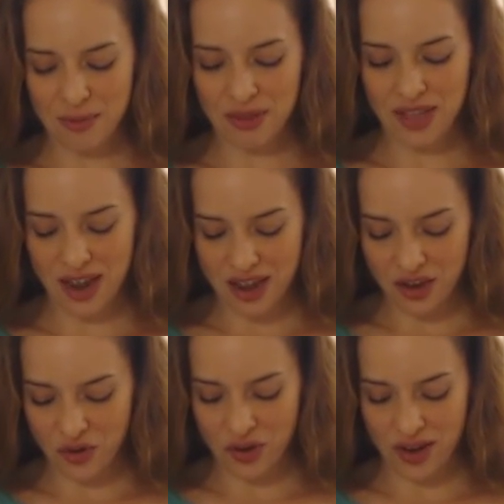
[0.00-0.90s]
I
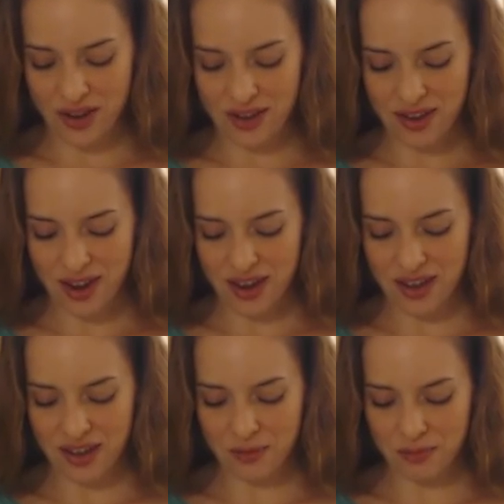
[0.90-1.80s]
agree.
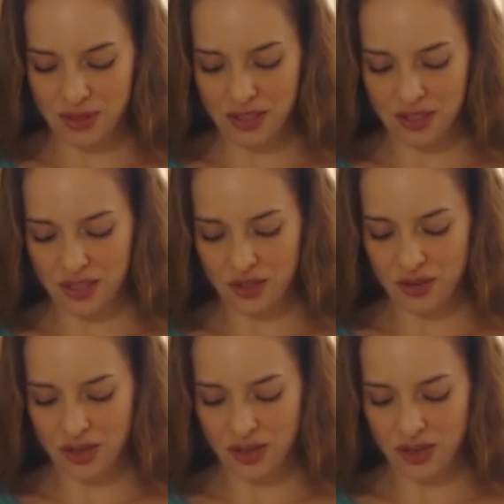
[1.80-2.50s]
I completely